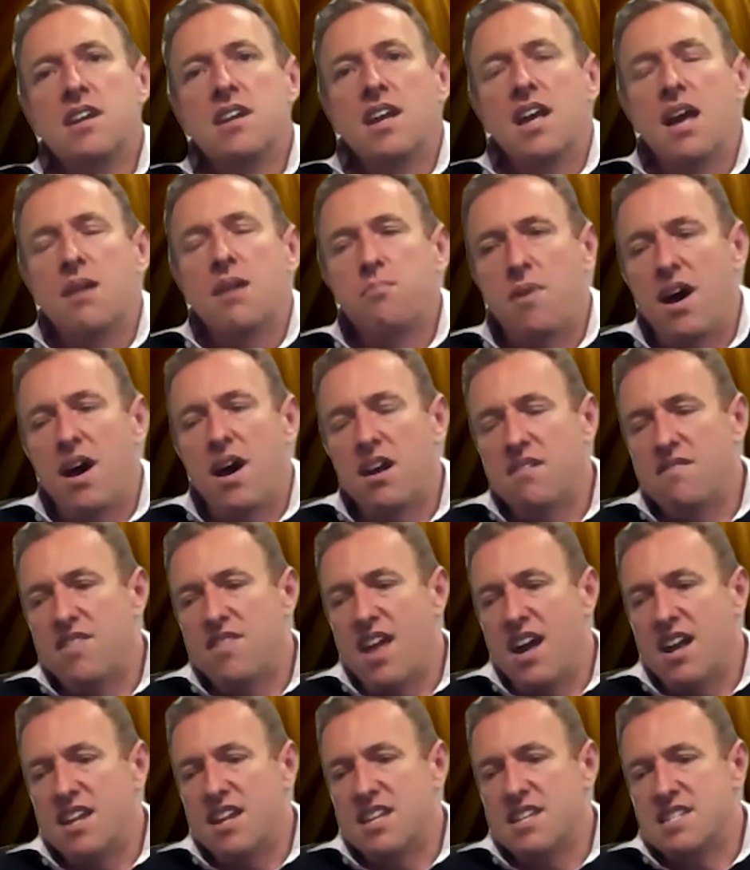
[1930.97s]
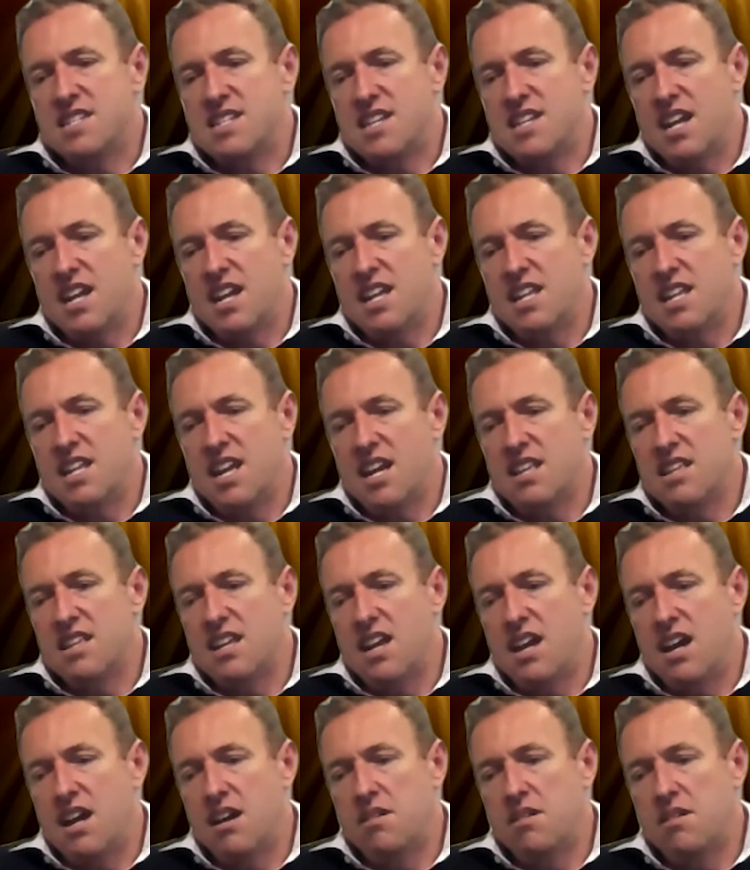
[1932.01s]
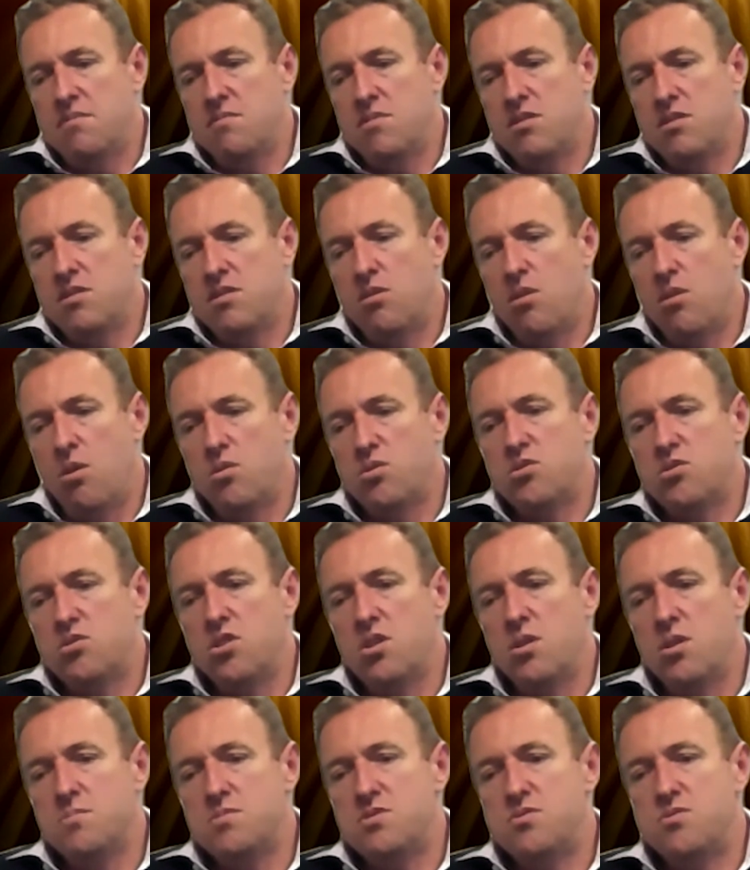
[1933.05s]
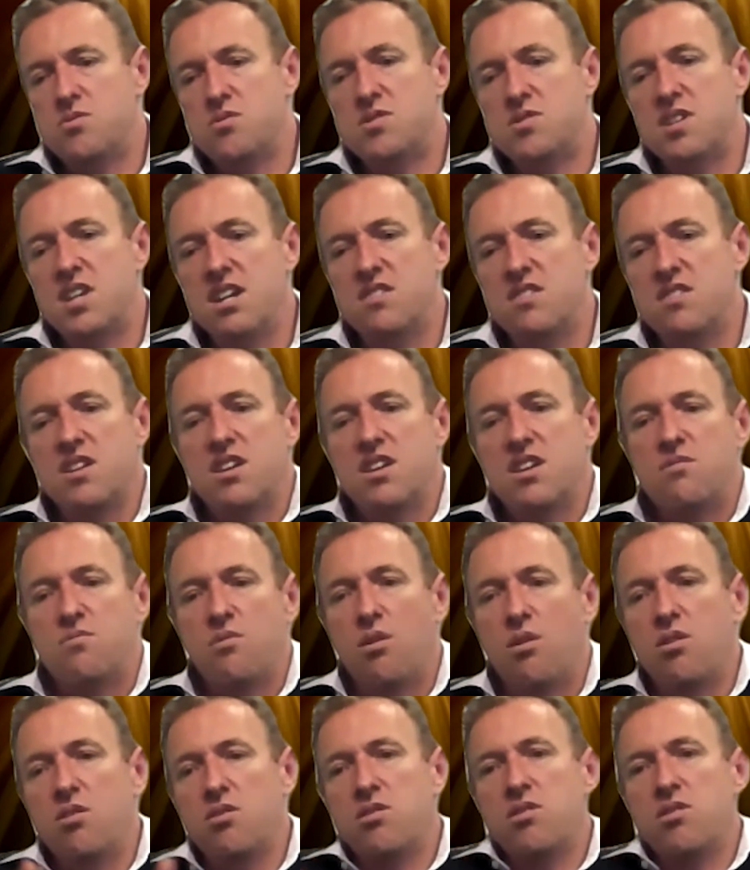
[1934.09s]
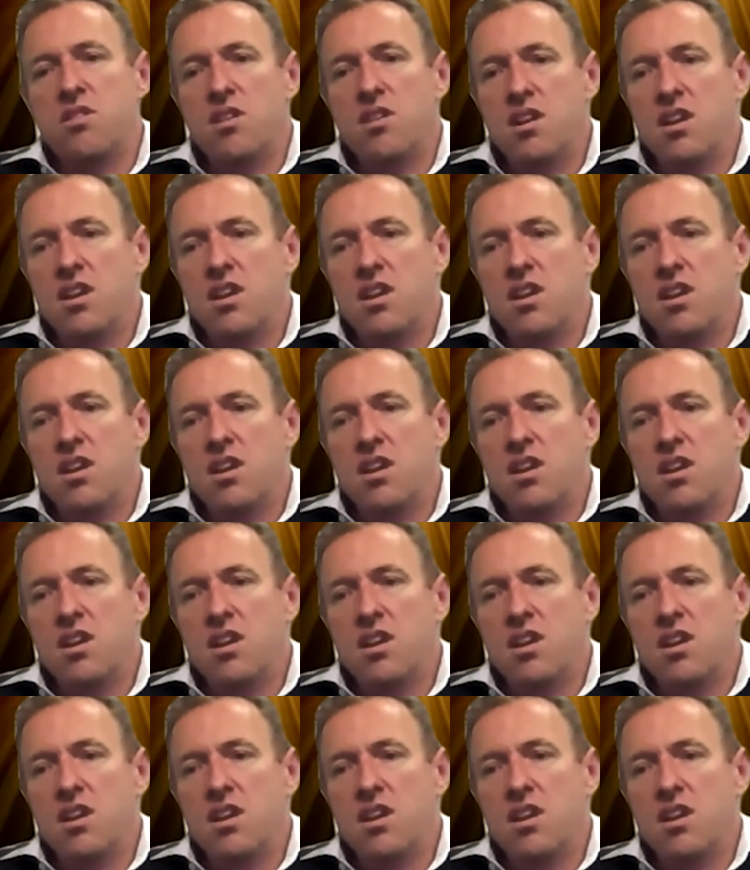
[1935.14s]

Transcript: And part of that is taking that long-term strategic growth